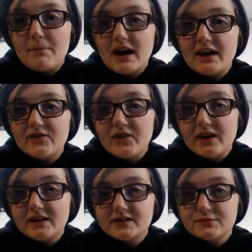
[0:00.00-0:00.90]
bad
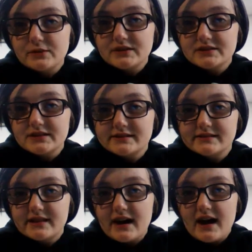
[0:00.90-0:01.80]
phase where,
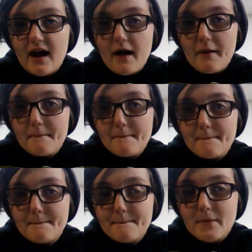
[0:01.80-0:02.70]
since
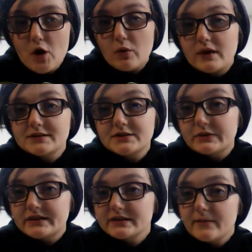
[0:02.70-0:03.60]
I'm always
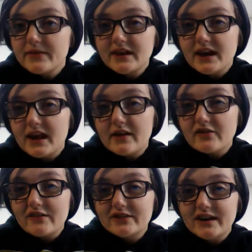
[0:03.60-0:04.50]
doing something and I
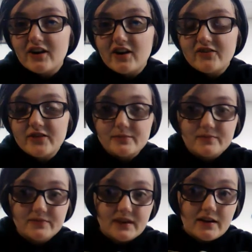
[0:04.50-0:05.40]
never have a day off,
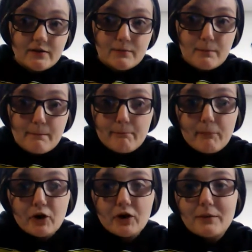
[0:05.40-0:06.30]
I'm kind of
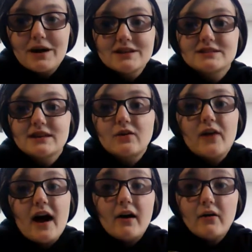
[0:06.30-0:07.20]
burning
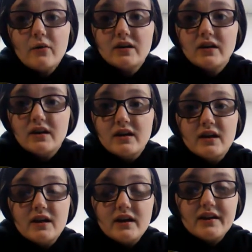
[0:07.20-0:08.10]
myself out,
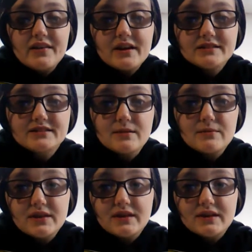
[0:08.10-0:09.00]
and that is
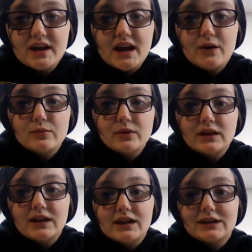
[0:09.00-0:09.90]
something that I
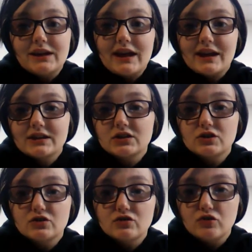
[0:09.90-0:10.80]
really can't
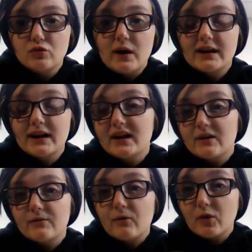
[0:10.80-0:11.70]
do. I
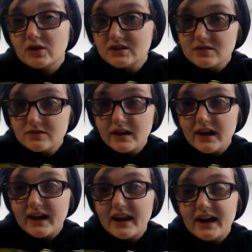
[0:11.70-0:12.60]
can't afford to do
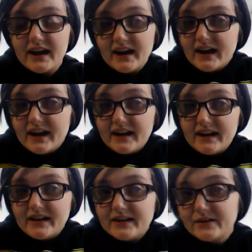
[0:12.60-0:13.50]
that,
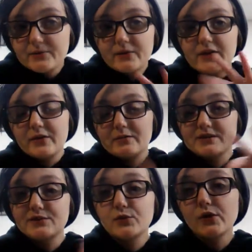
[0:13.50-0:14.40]
and rather it
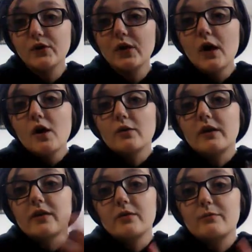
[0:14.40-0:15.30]
be school or
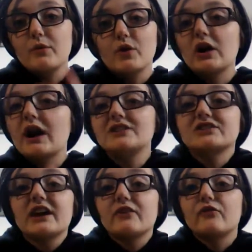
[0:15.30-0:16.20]
rather it be work, I
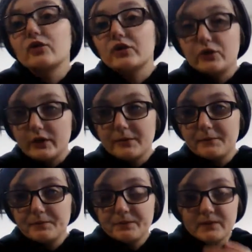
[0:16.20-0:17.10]
just can't afford to do
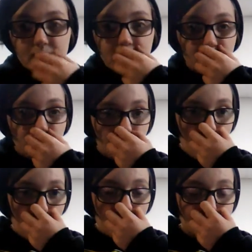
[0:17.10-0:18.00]
it.
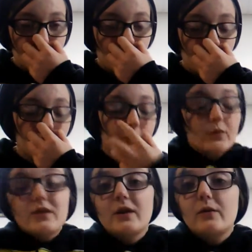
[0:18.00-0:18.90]
I guess another
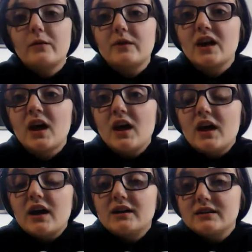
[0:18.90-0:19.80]
point that I want to make
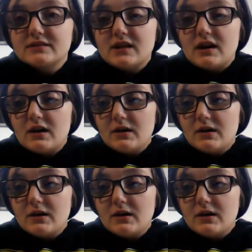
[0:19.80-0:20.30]
is